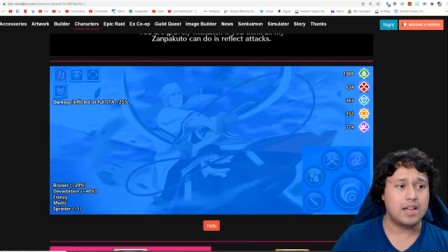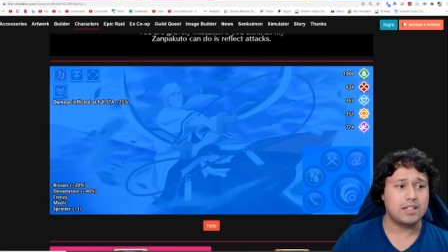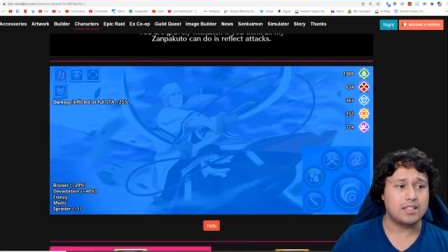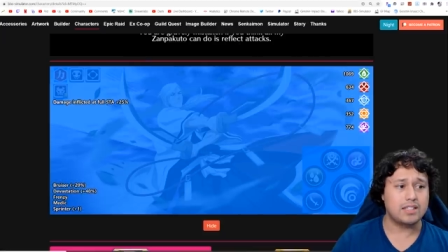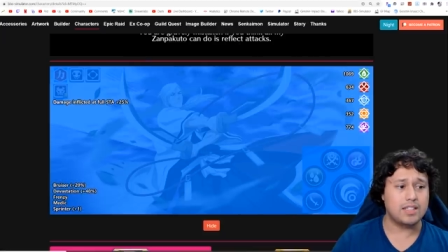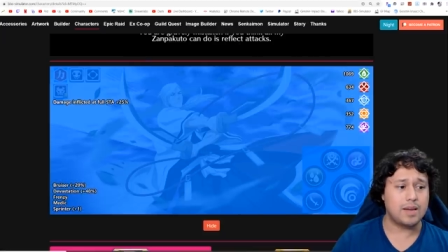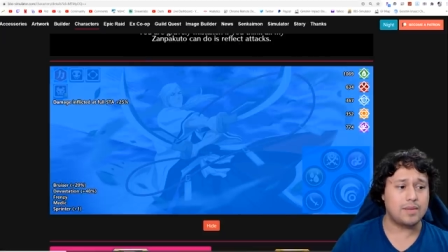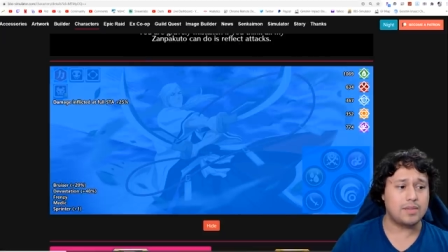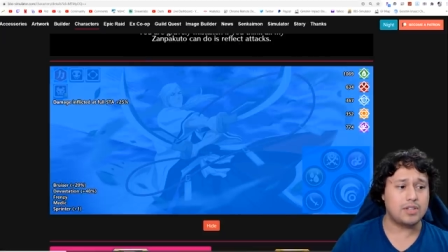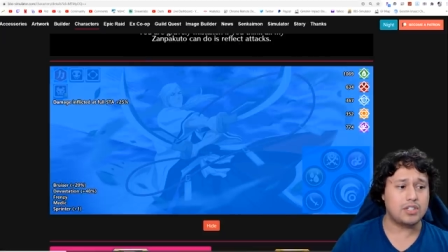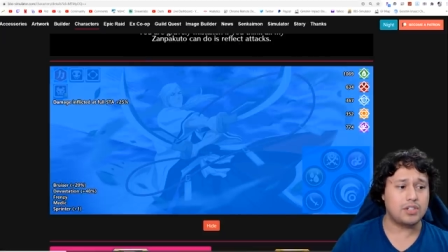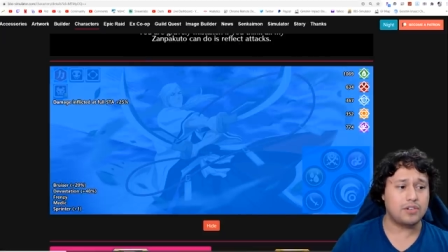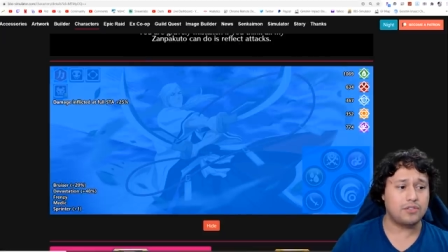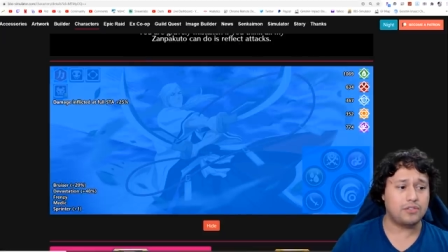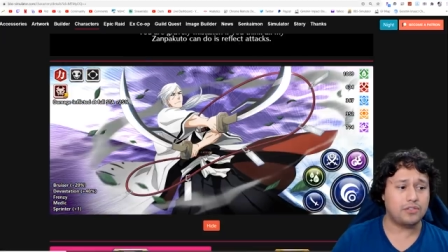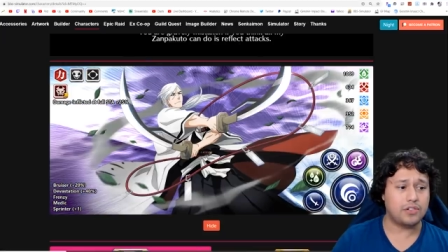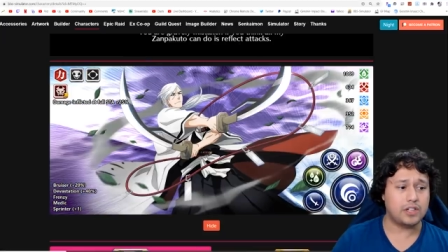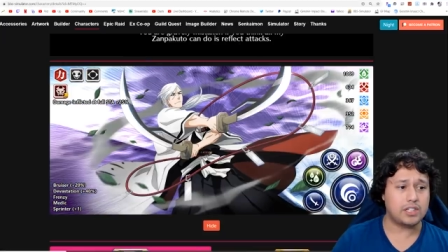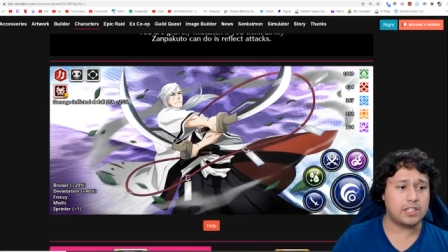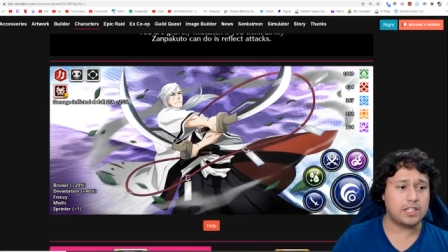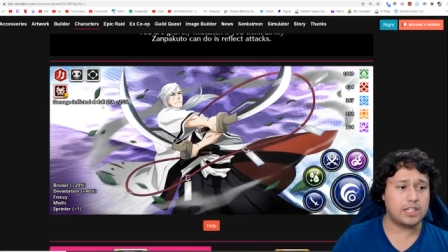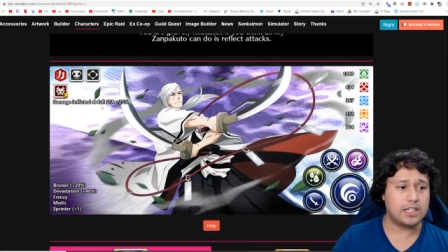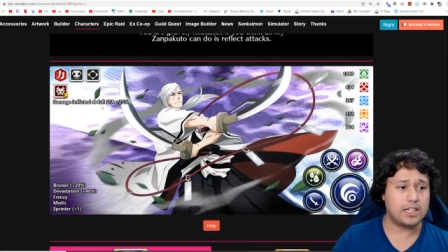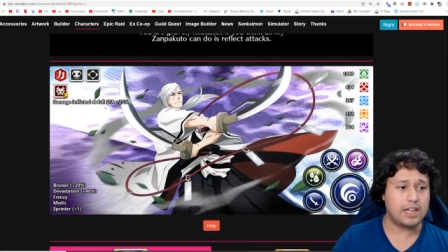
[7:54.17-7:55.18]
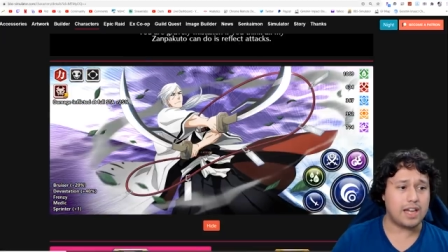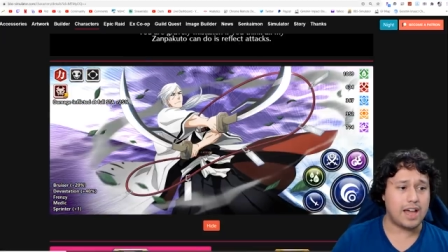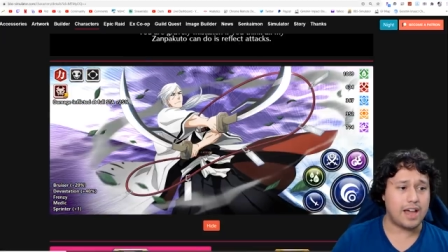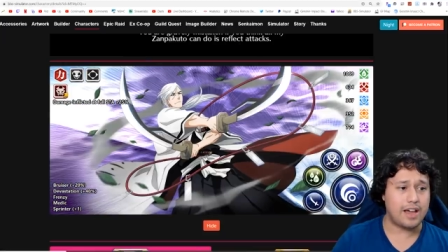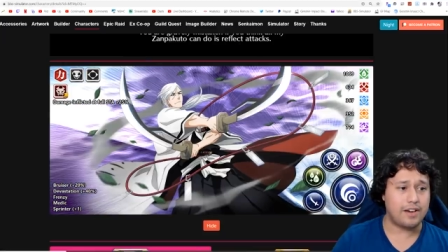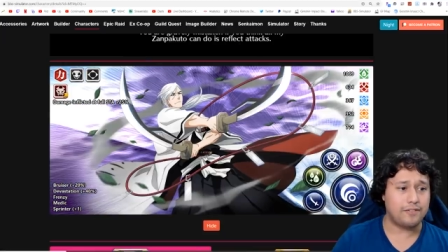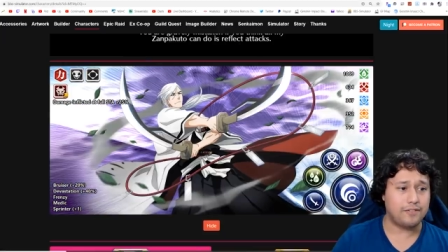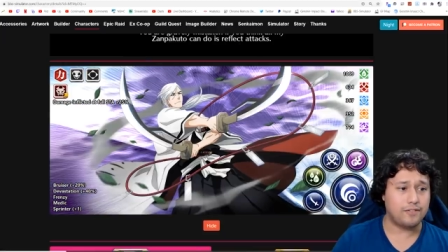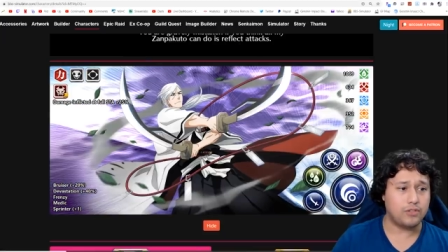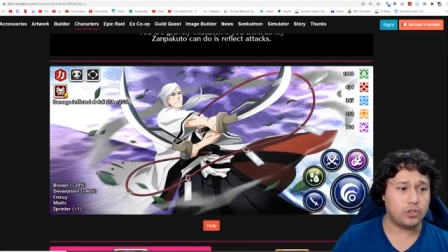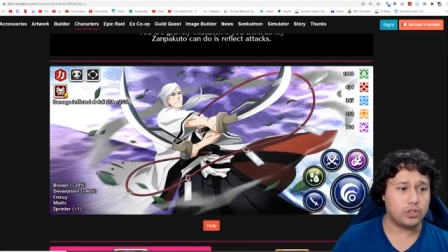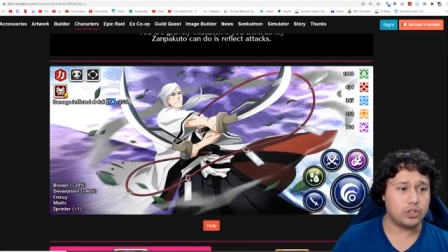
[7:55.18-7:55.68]
Damage inflicted
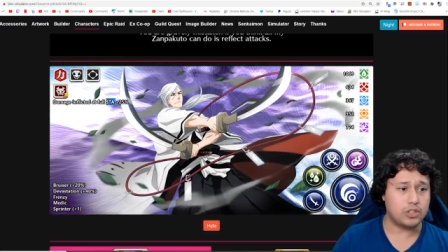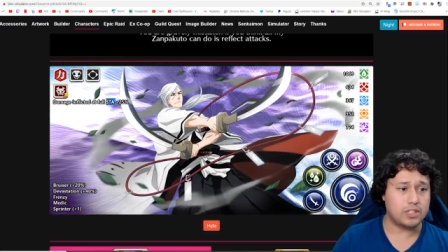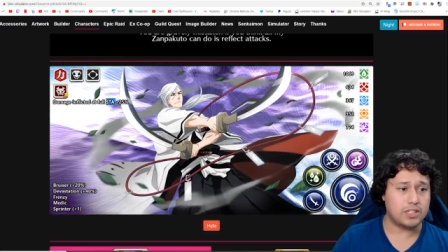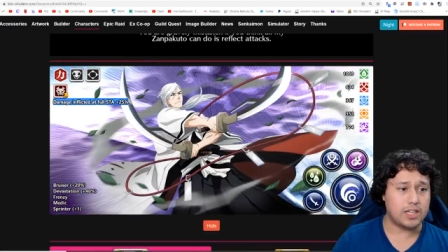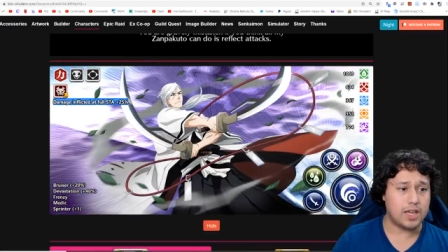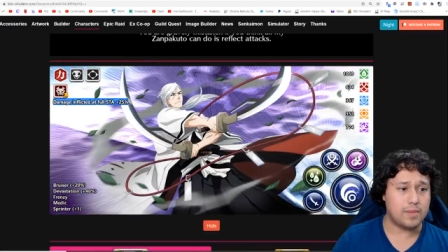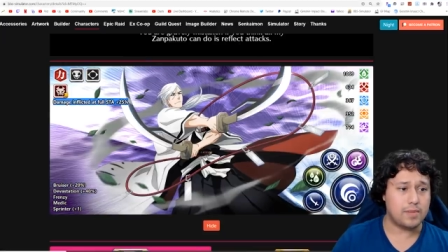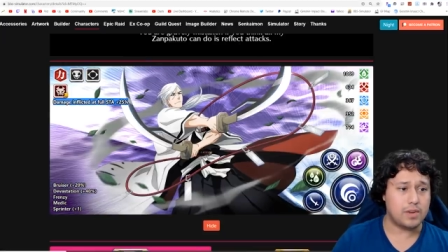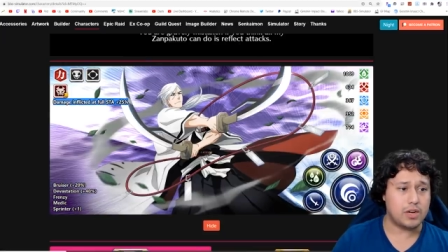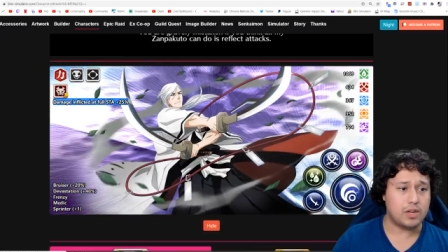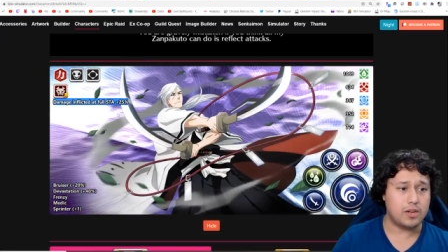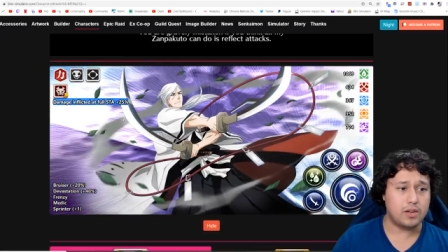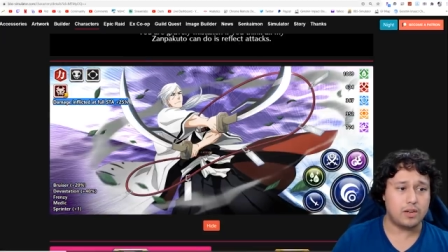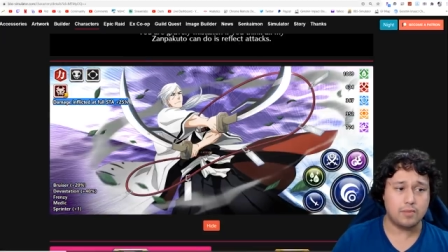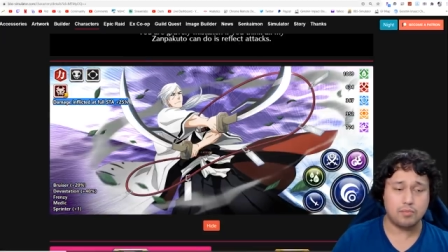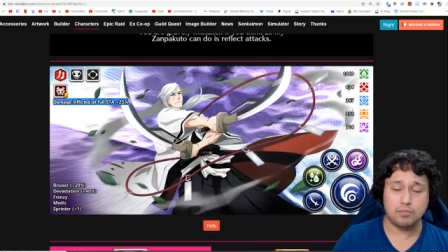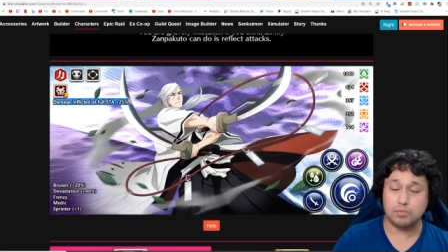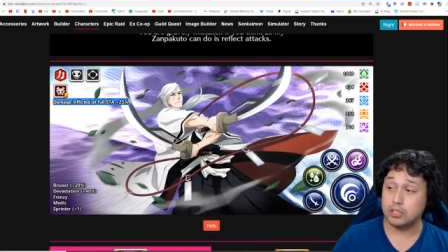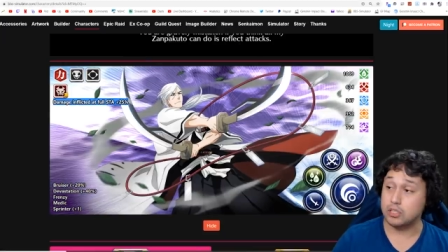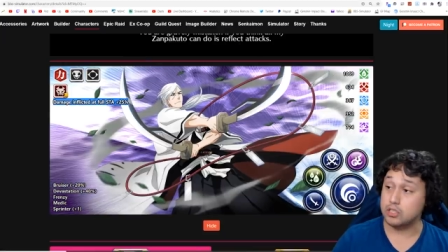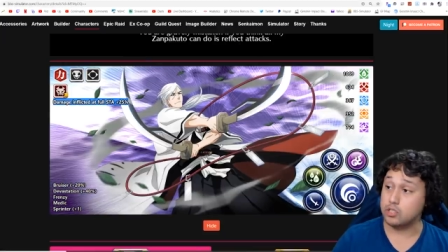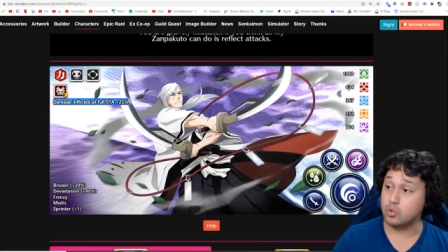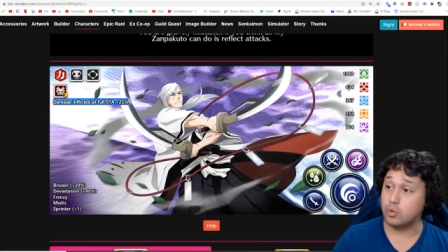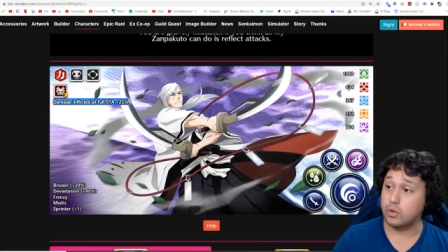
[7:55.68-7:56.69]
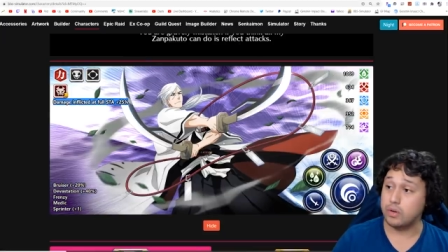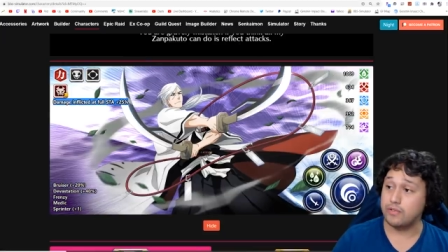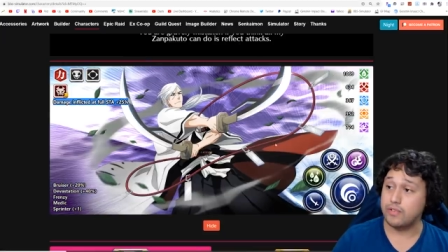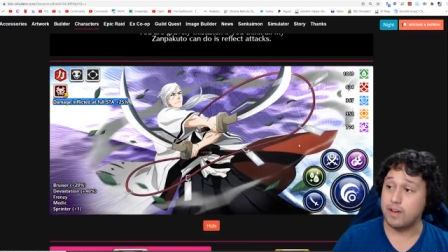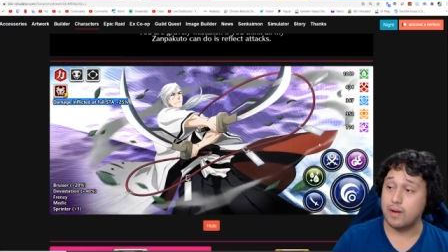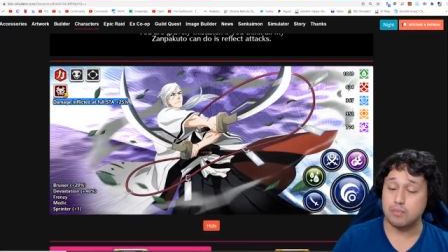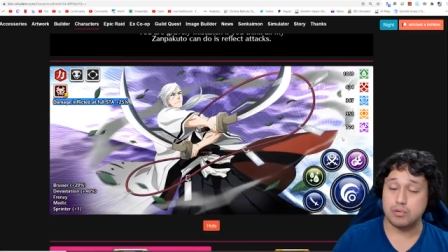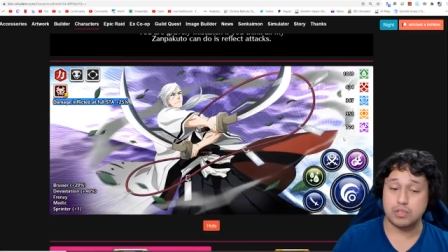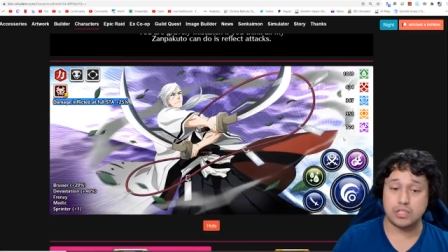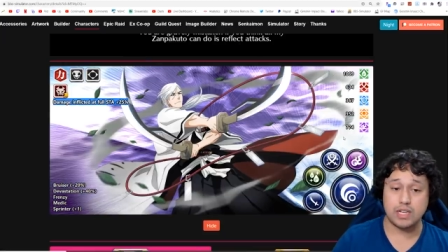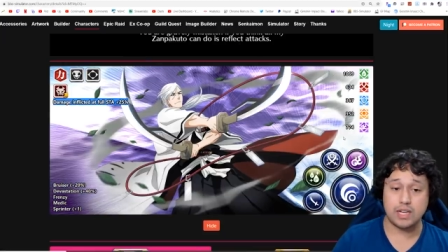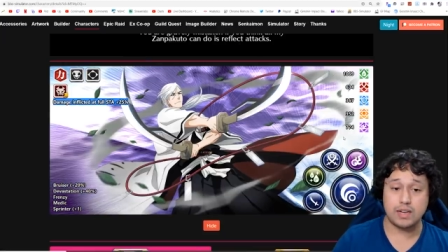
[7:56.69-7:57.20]
at full stamina plus
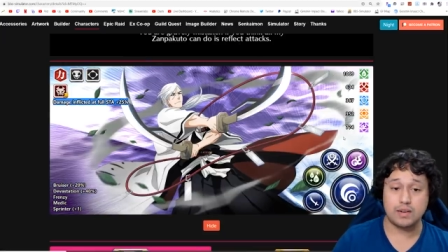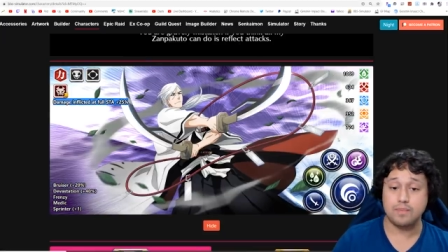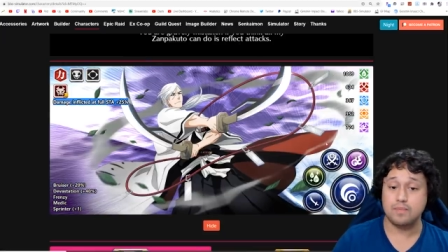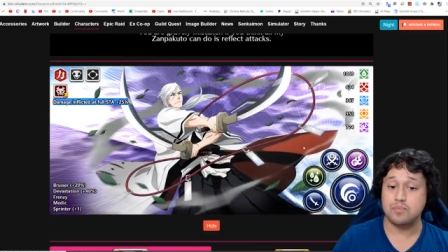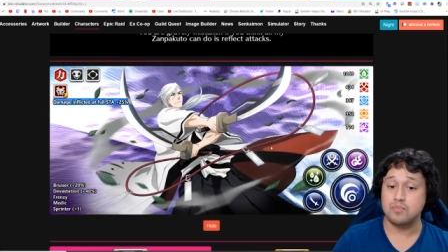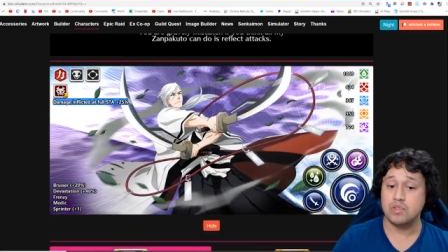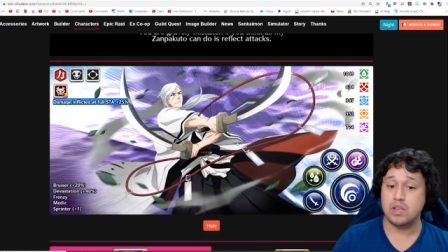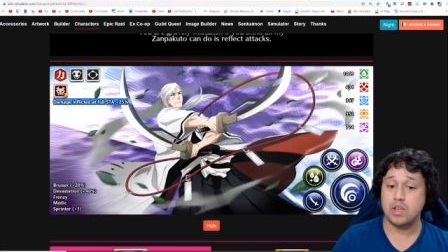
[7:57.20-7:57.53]
25%.